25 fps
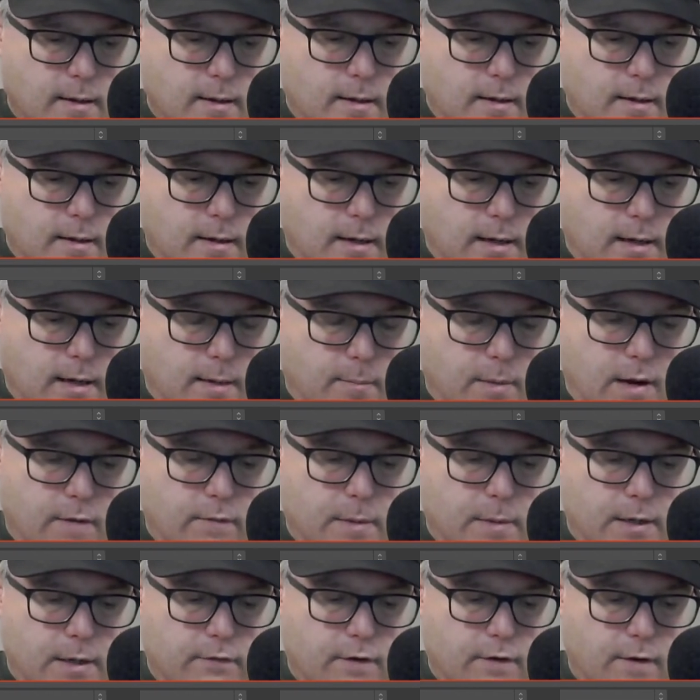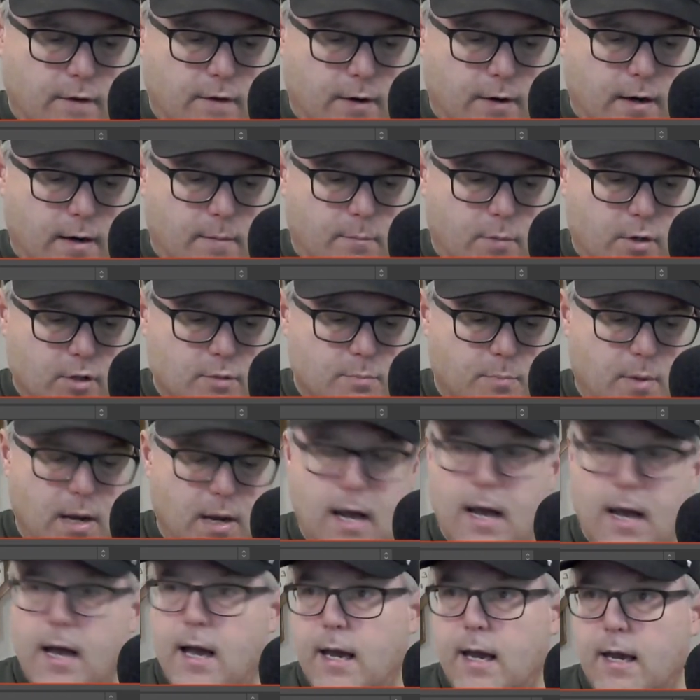Everybody's favorite number is
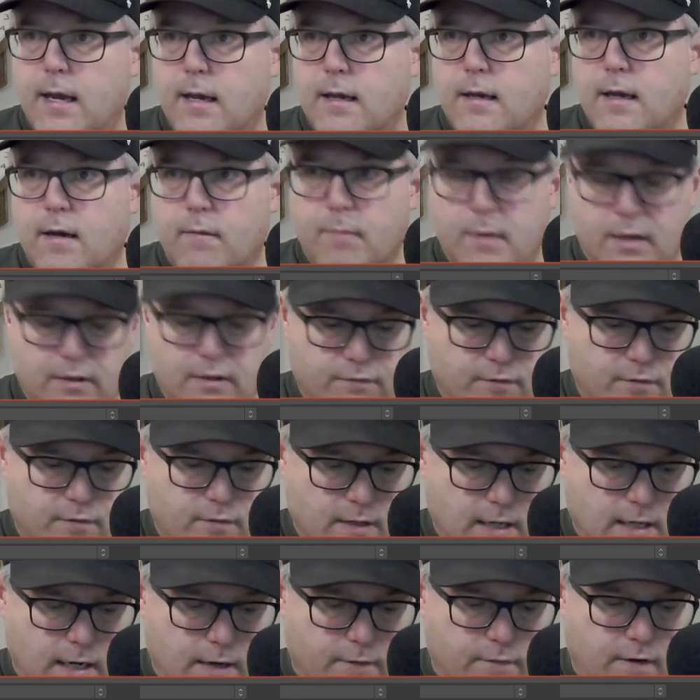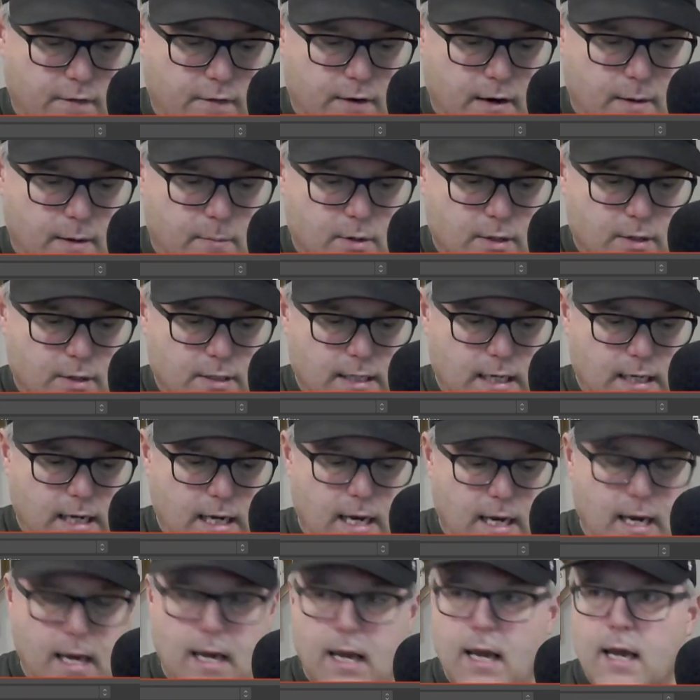pi. Everybody's second favorite number is
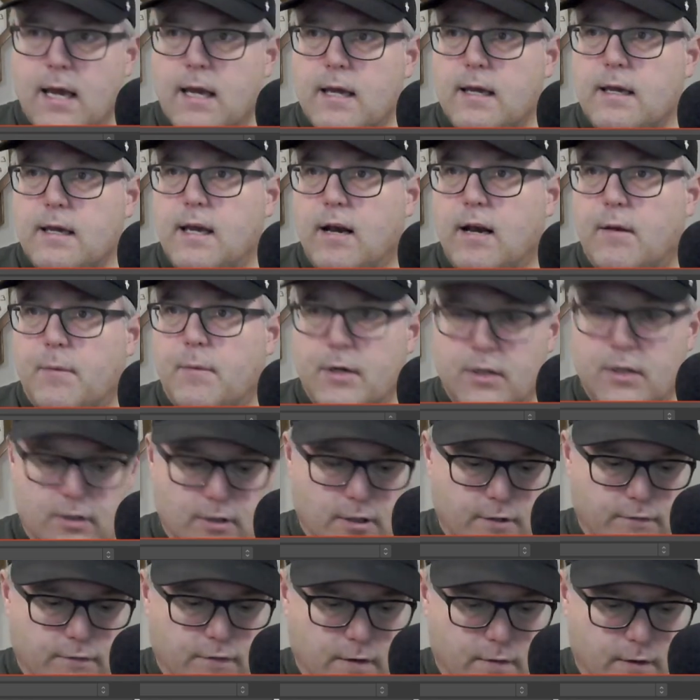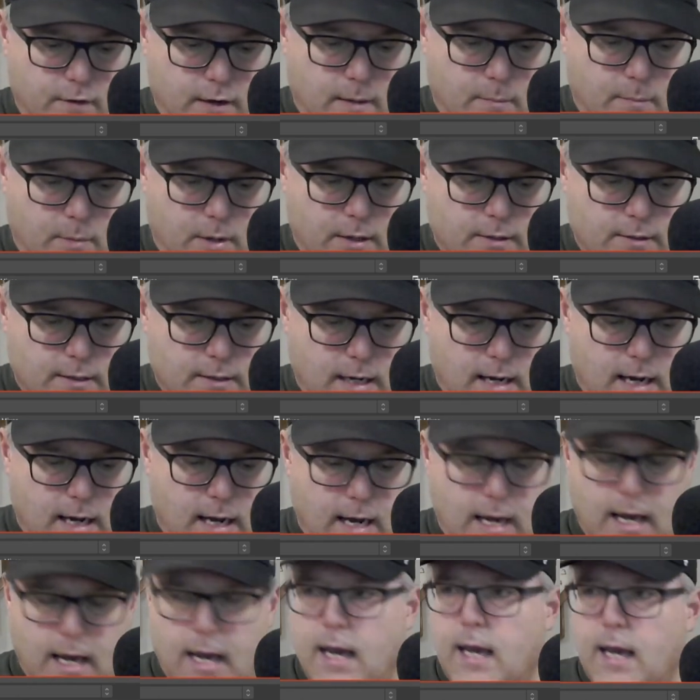e, and everybody's third favorite number is
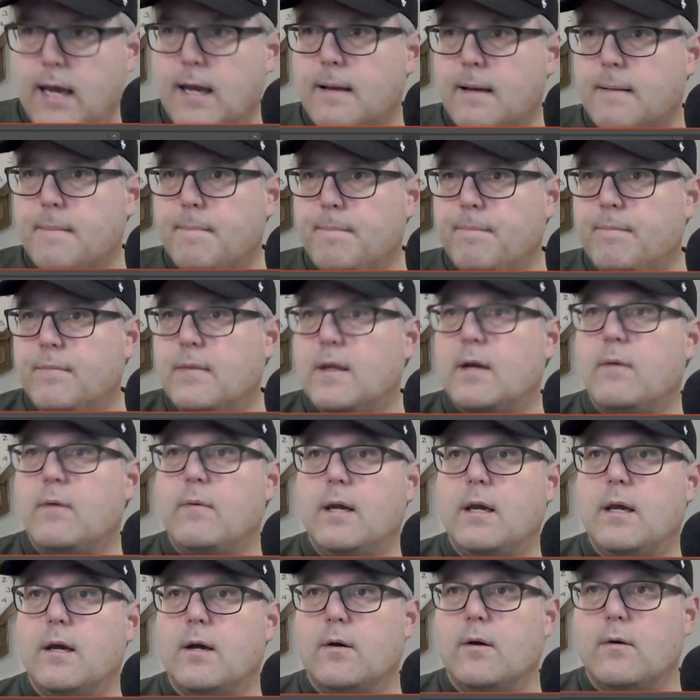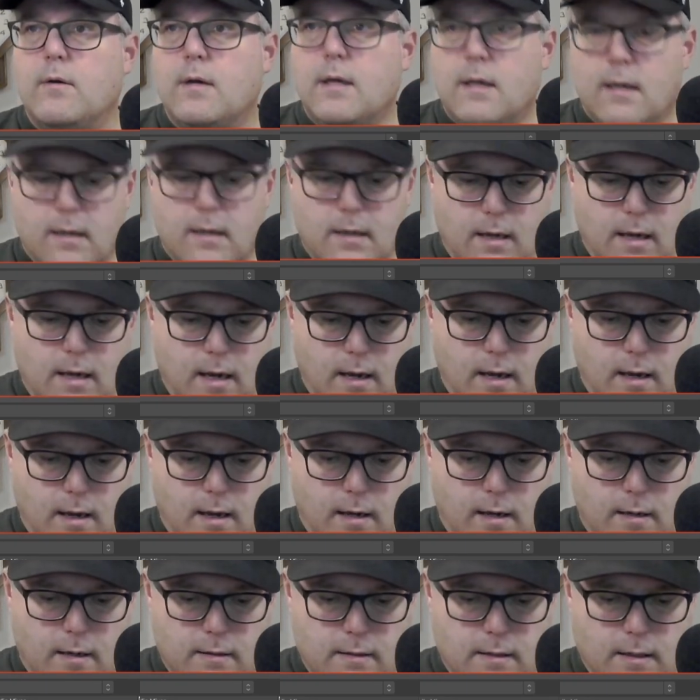I. There we go,
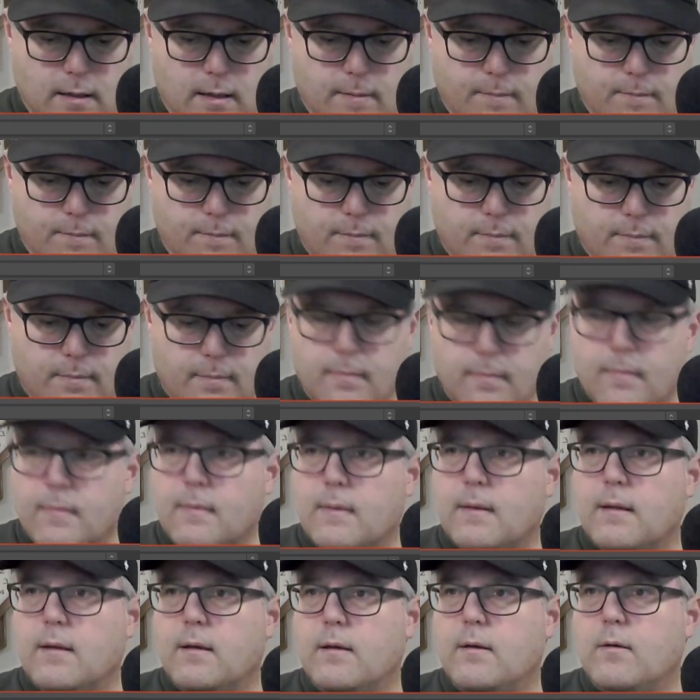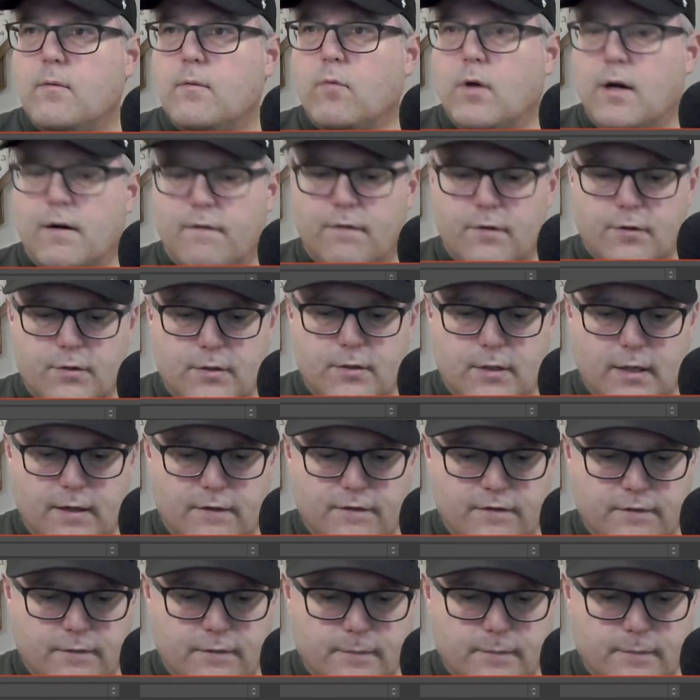and wonderful stuff.